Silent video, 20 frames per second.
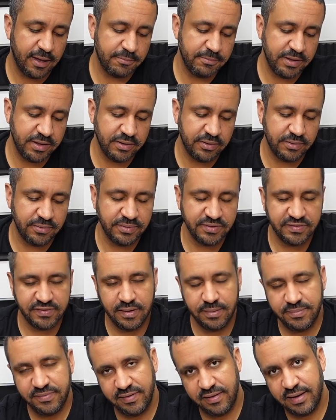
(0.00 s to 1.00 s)
you know, which
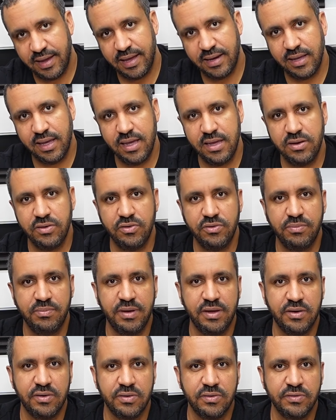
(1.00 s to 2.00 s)
comes in at 8 Newton
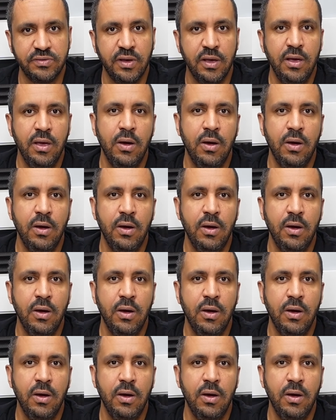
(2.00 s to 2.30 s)
meters,